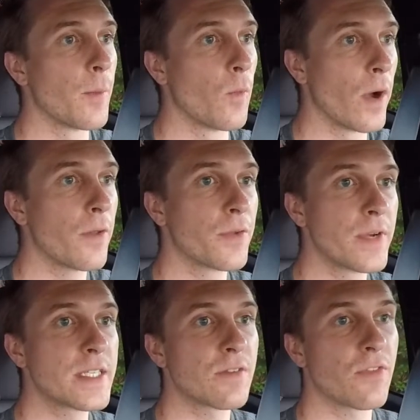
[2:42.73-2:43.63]
Well, the
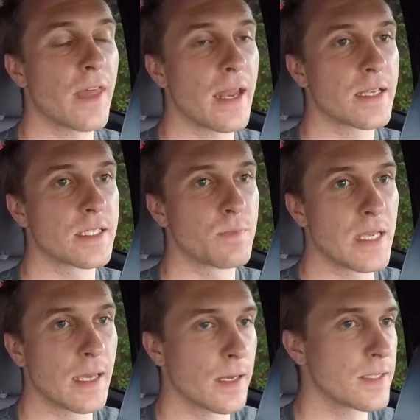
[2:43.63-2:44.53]
reason for that is
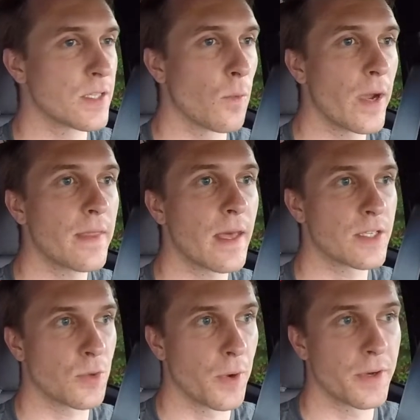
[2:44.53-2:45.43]
because the way that
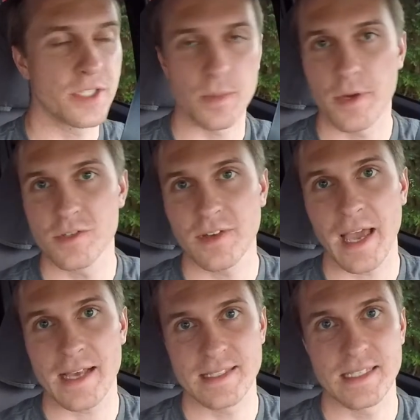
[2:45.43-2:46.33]
Toyota supposedly
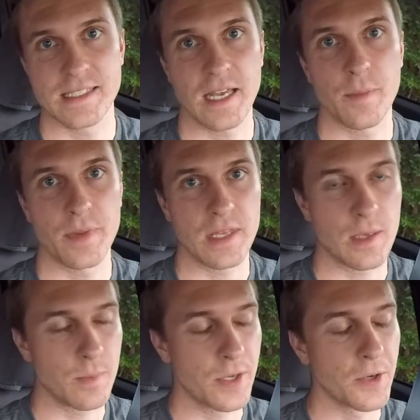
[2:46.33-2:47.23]
has this set up in the
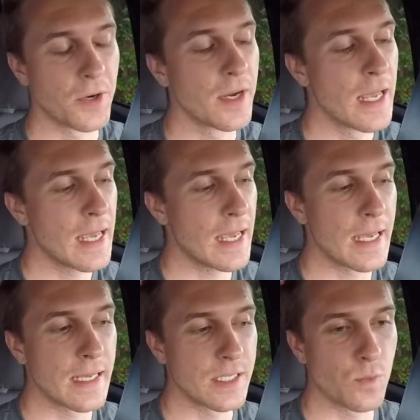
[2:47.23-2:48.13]
computer
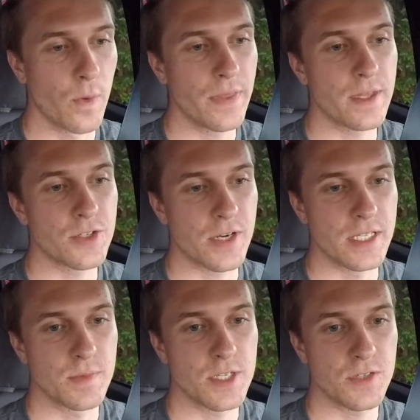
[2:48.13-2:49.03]
is when the
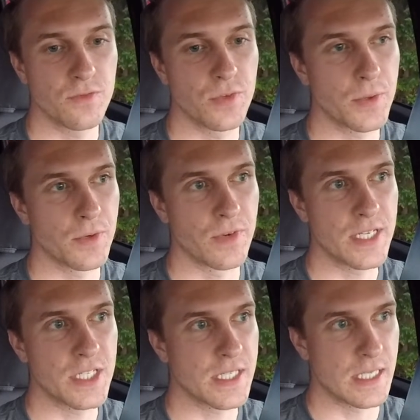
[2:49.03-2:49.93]
transmission fluid
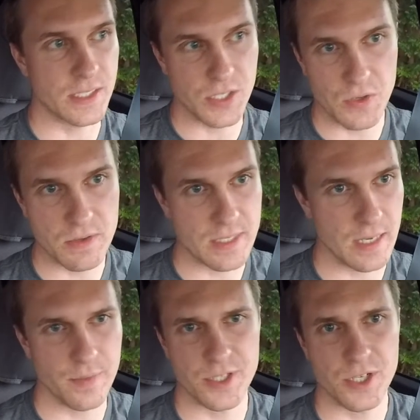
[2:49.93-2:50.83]
reaches a certain
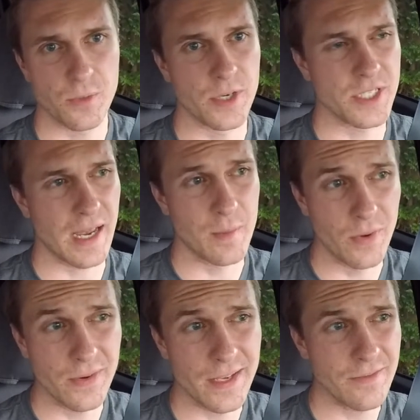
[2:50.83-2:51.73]
temperature, which I
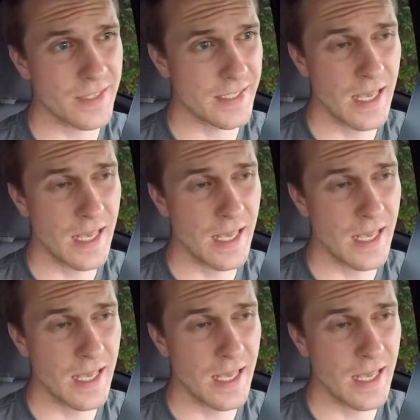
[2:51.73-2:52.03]
believe is